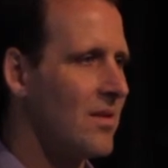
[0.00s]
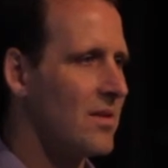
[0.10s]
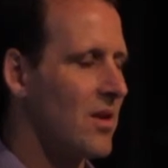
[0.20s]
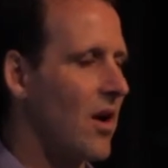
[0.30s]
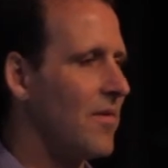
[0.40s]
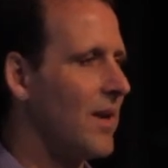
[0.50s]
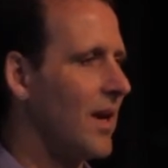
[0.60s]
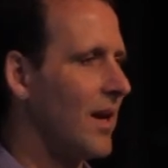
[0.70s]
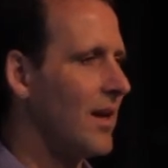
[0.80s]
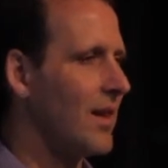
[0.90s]

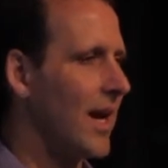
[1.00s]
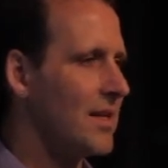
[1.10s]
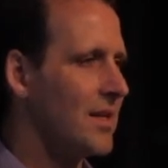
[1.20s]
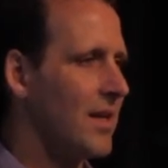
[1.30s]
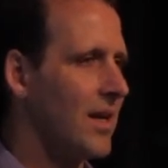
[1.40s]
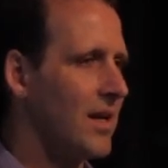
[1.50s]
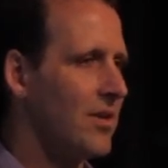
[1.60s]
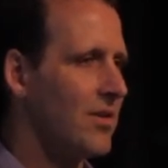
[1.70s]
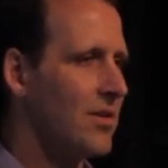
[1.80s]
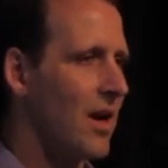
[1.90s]
Softening and lightening in
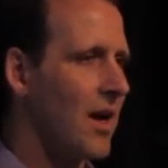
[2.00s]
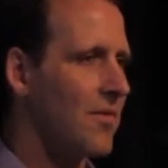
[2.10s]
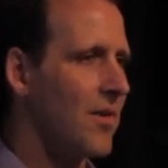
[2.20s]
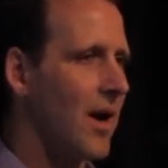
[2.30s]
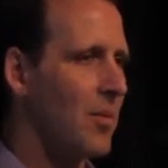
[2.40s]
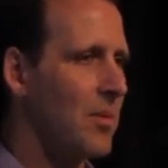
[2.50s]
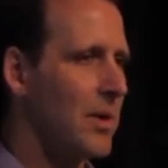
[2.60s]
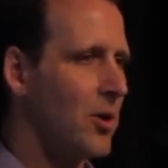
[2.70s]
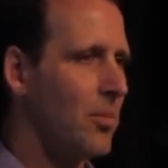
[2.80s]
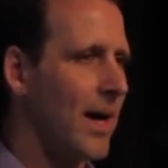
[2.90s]
your diaphragm and
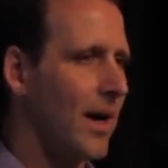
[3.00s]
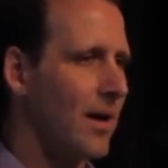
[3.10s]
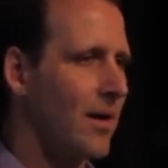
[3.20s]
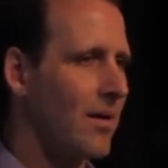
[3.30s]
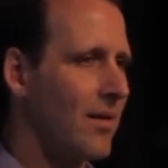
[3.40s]
middle back.